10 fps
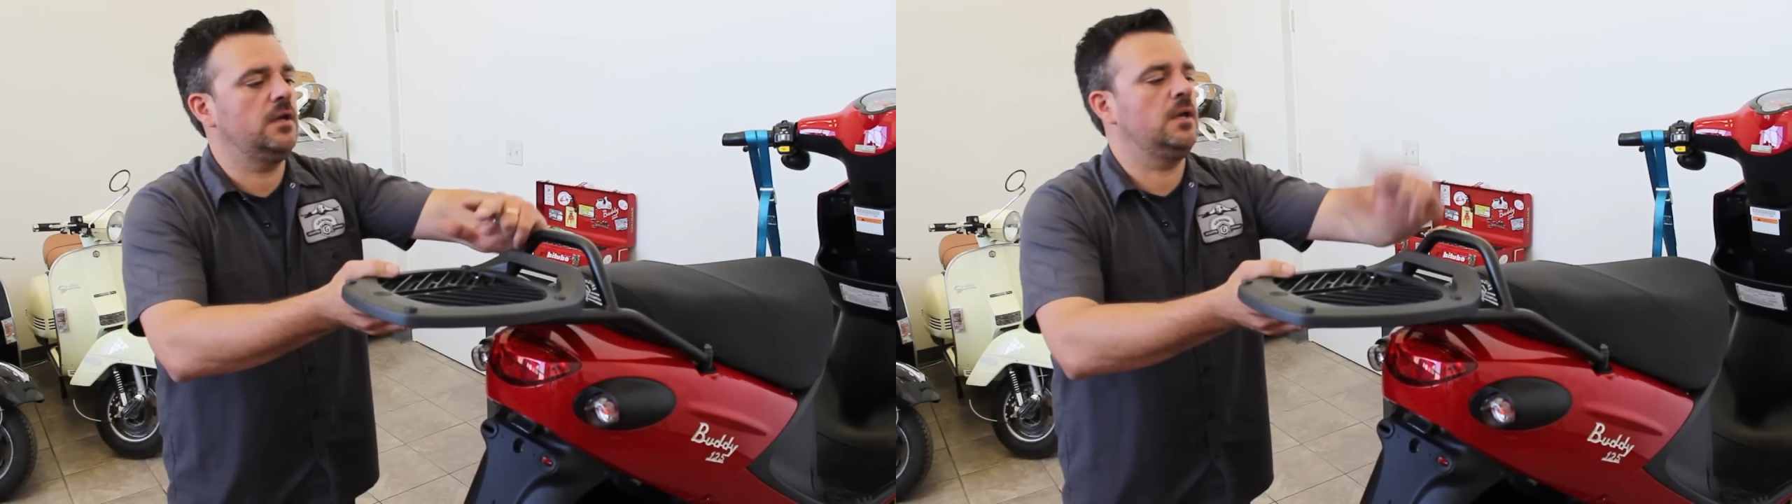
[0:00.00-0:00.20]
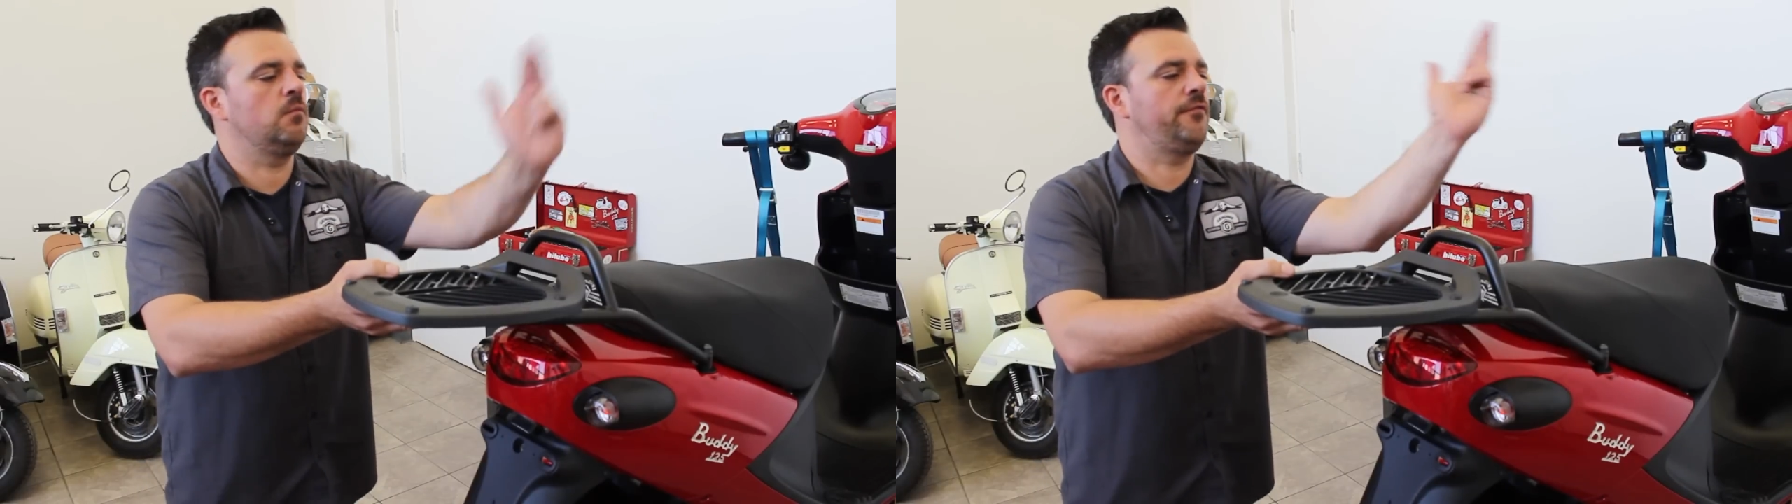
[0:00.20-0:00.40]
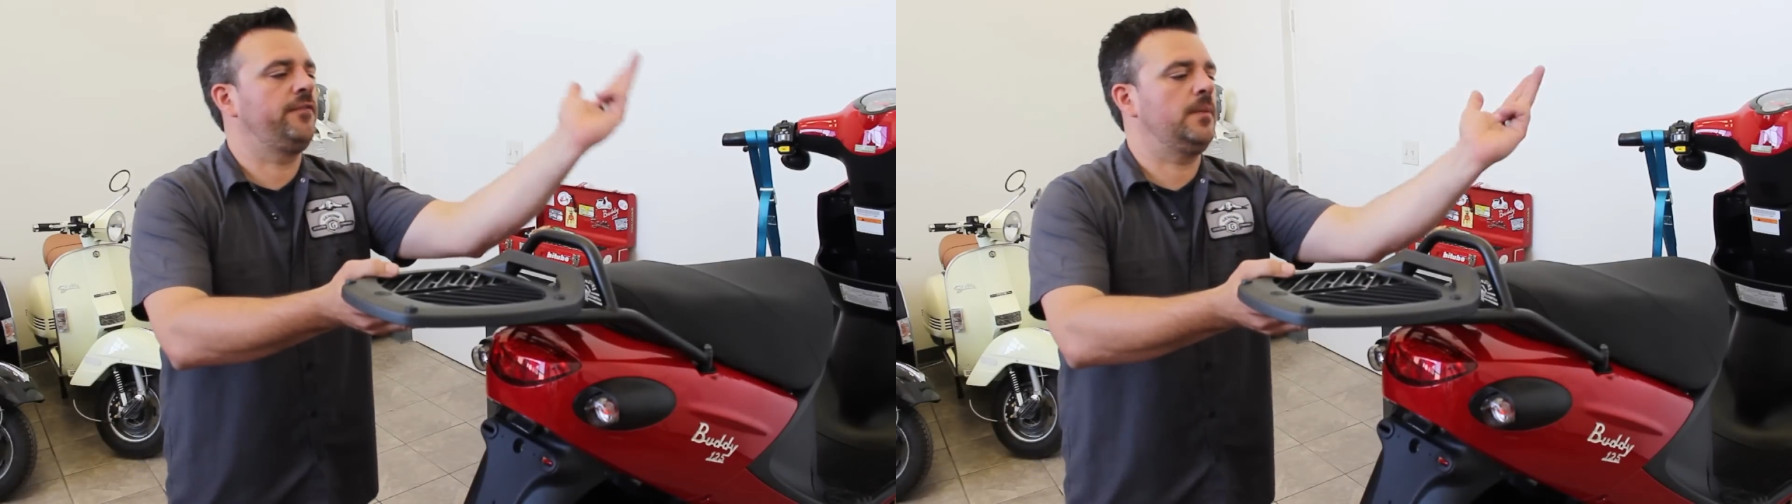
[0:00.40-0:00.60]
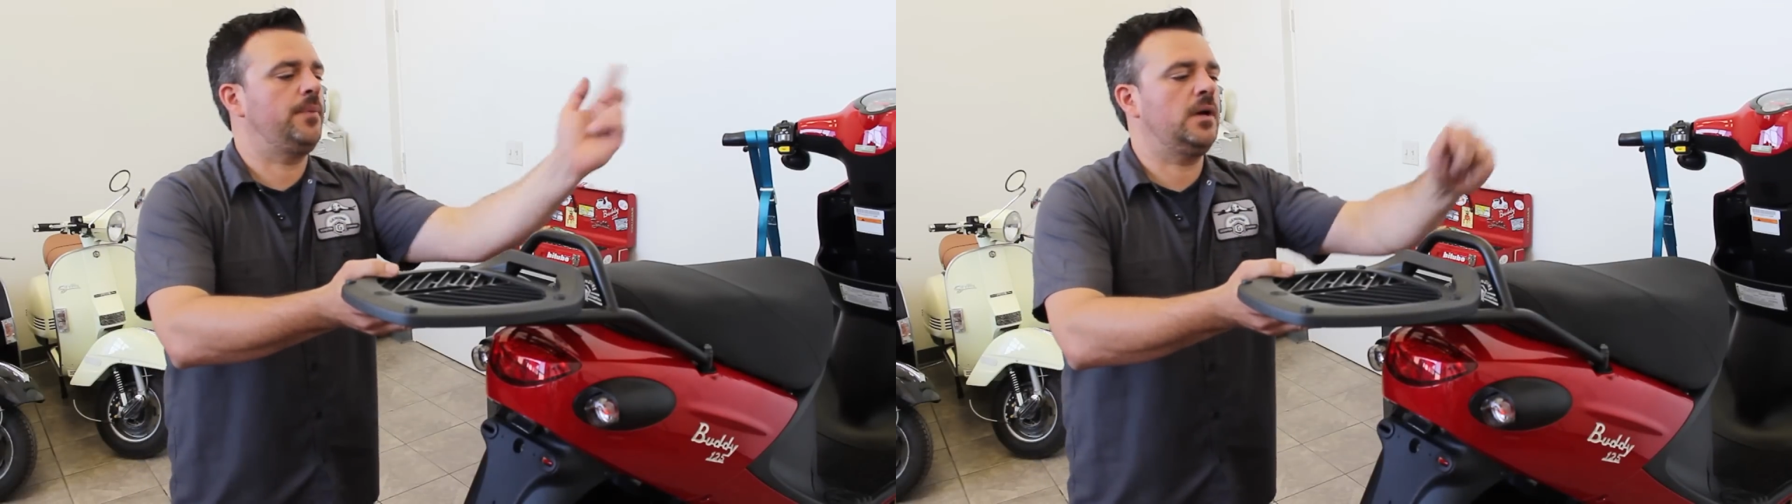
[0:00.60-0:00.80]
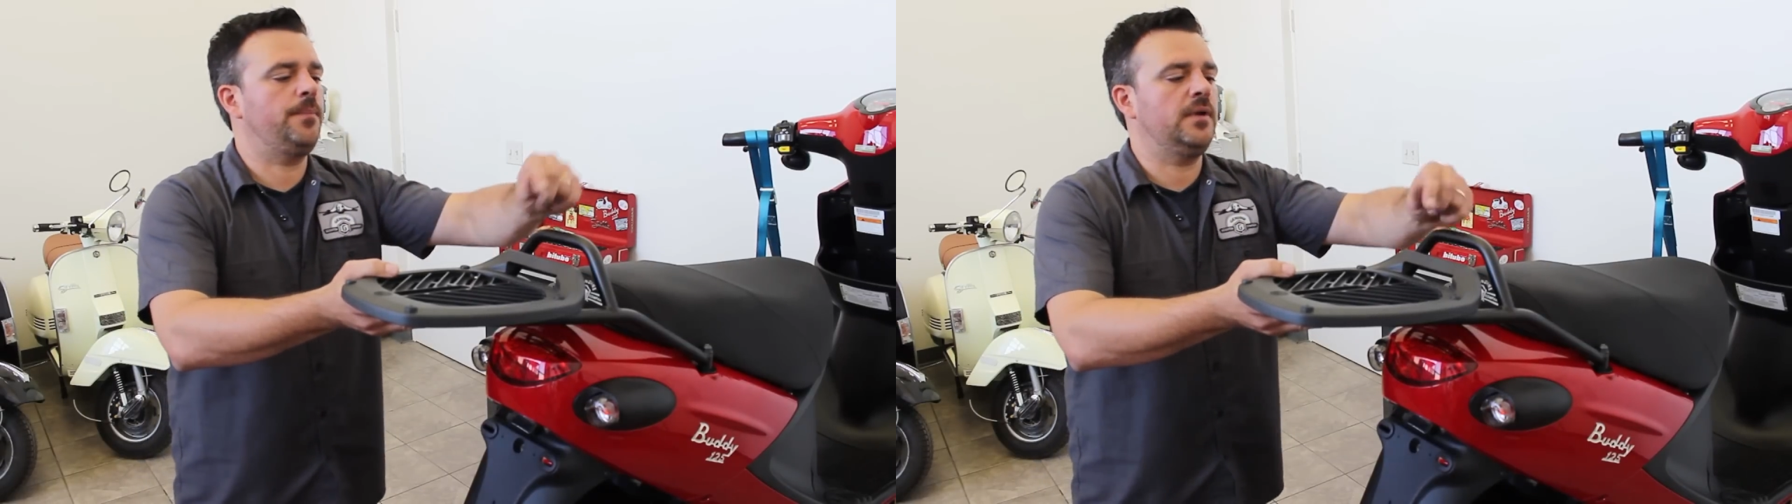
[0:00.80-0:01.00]
it will flip
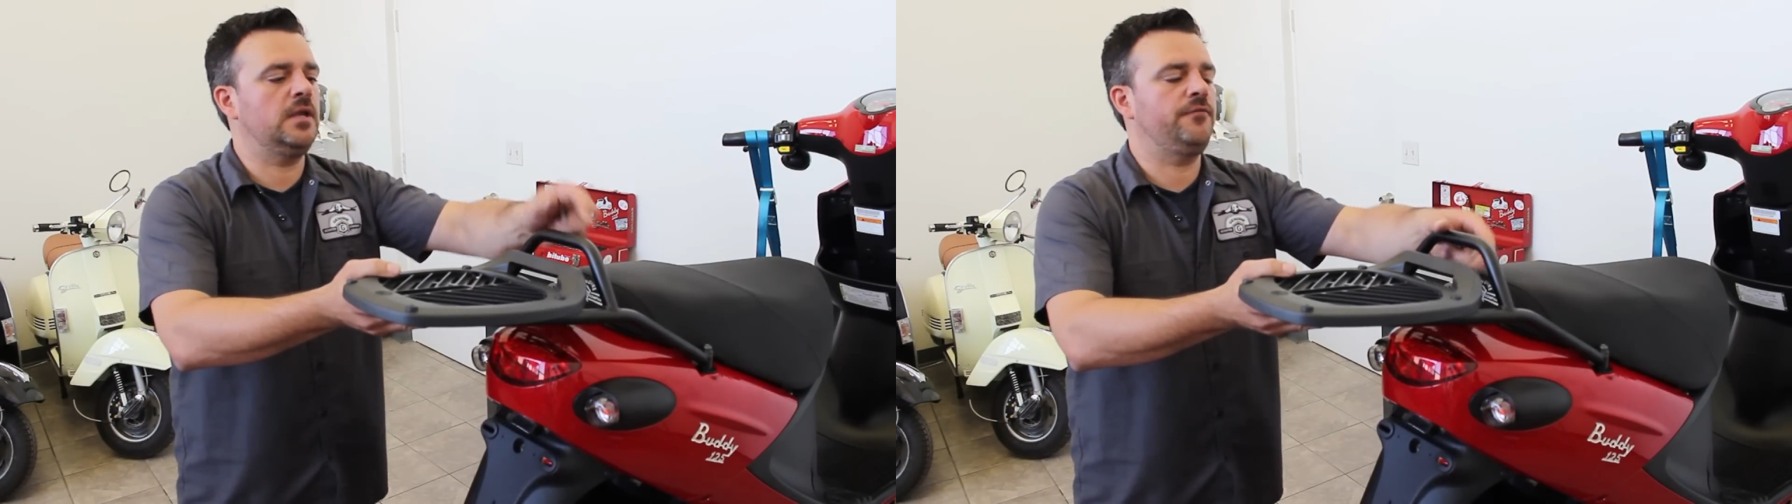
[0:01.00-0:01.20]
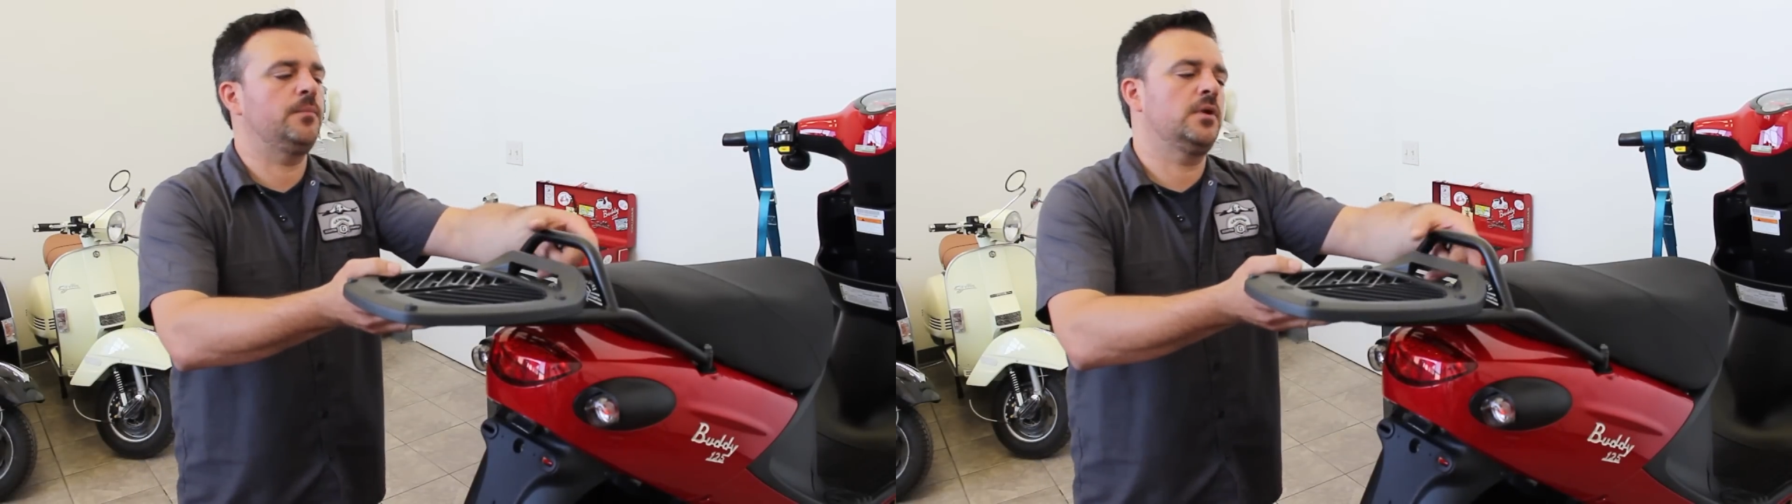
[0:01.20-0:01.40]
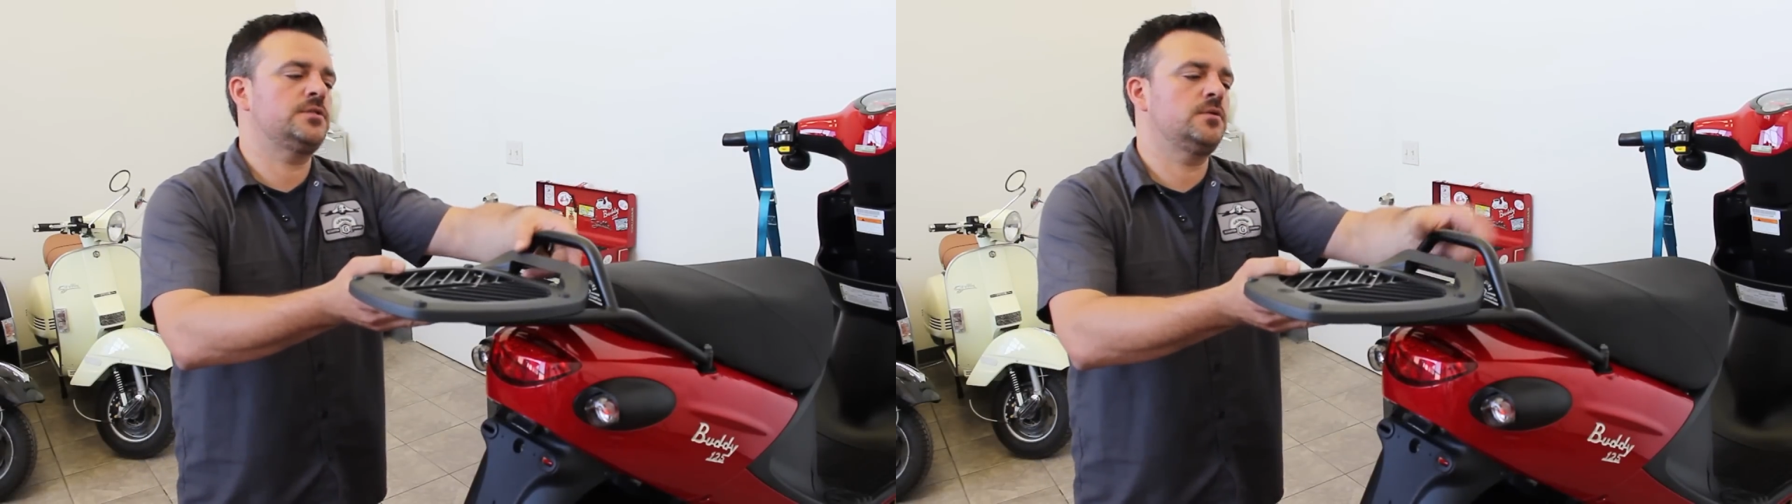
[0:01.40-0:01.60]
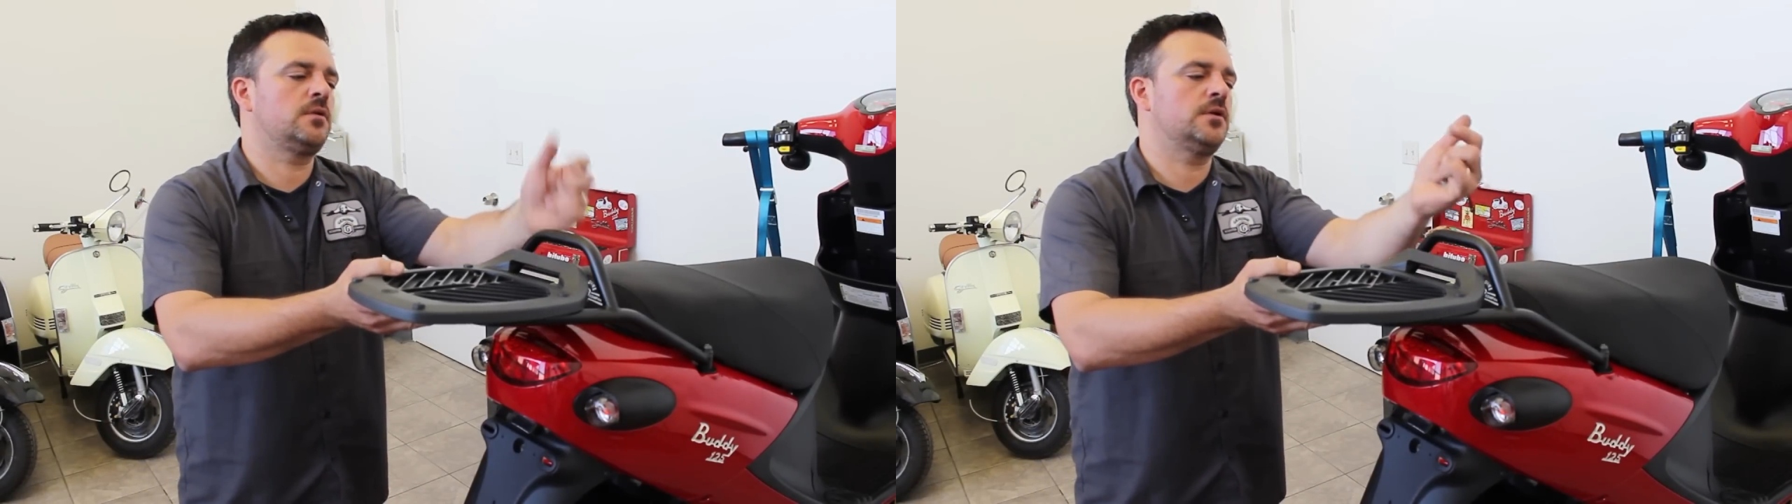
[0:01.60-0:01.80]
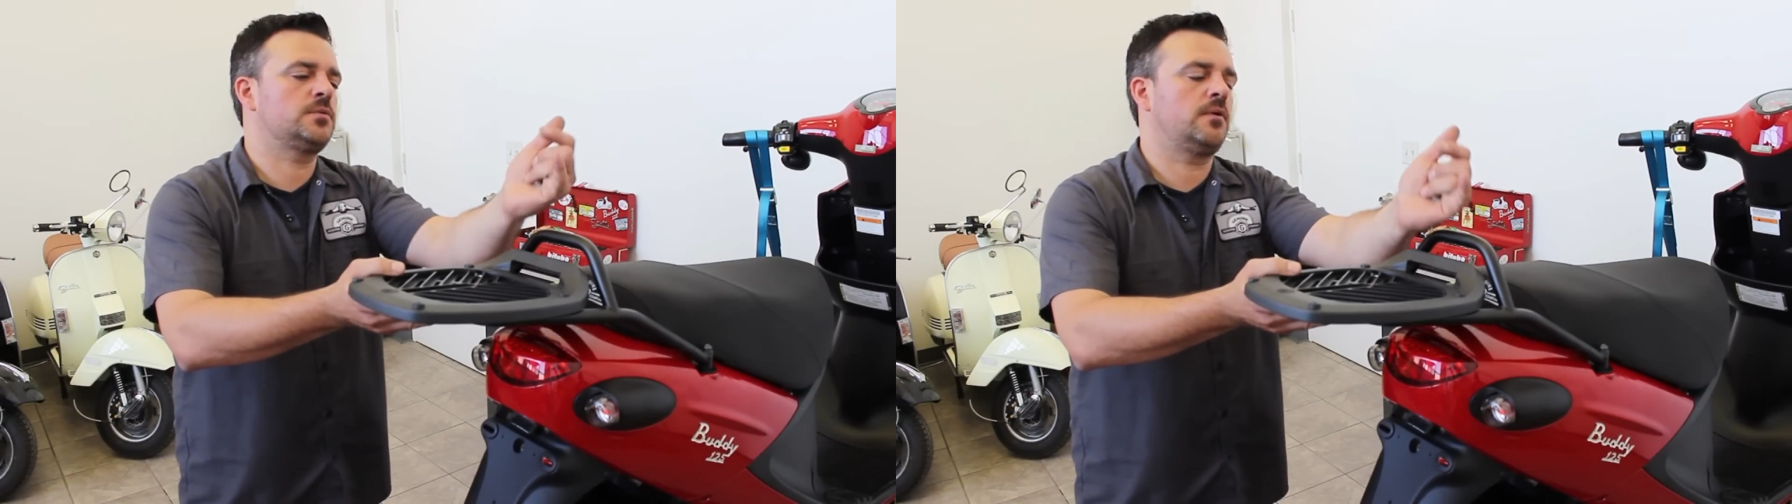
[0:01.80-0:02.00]
up, and if you put it too close,